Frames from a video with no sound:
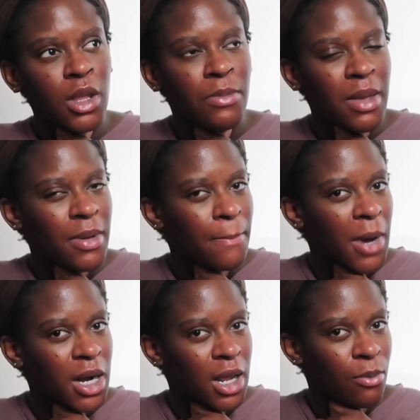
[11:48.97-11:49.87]
maybe
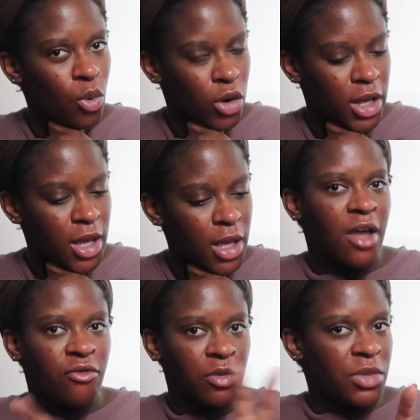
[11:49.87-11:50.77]
Monday morning,
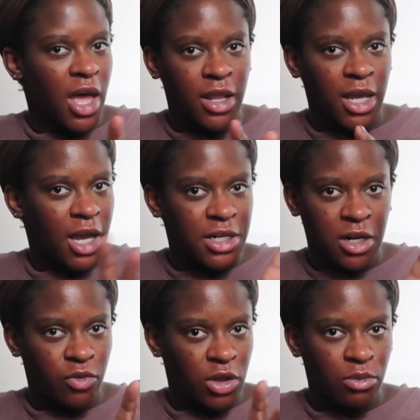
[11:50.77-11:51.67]
and from then, like, I
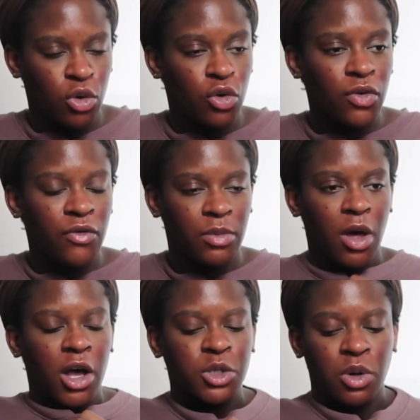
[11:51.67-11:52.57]
didn't really move from the
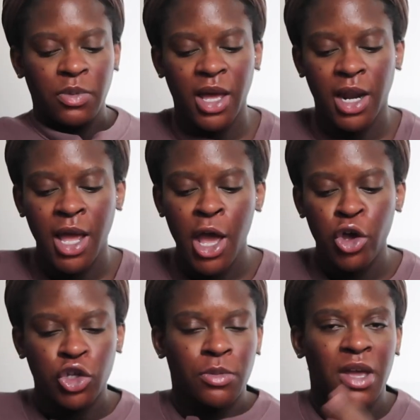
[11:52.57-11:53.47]
hospital bed,
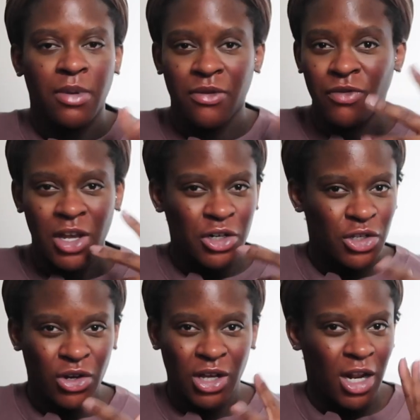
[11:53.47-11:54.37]
so like my face just
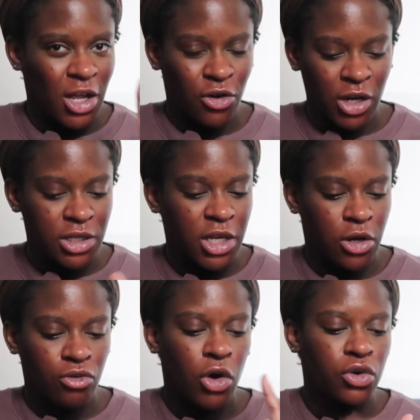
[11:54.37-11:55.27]
started getting greasy
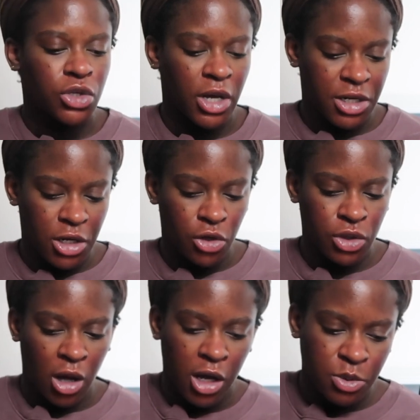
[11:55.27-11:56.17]
and gross. So I did
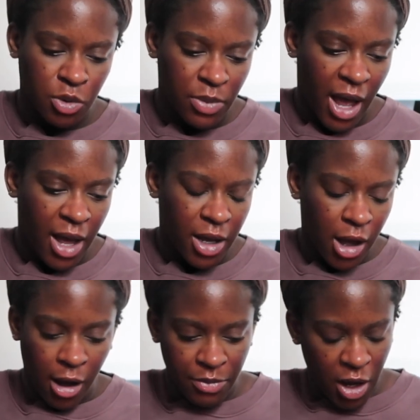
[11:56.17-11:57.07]
use the hospital bed,
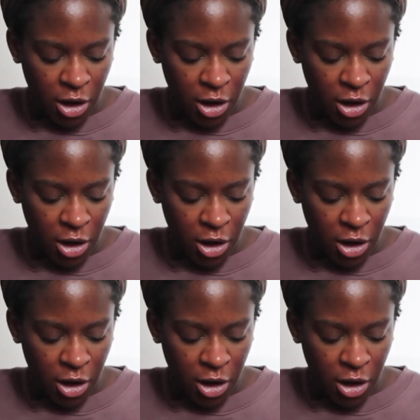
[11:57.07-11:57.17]
the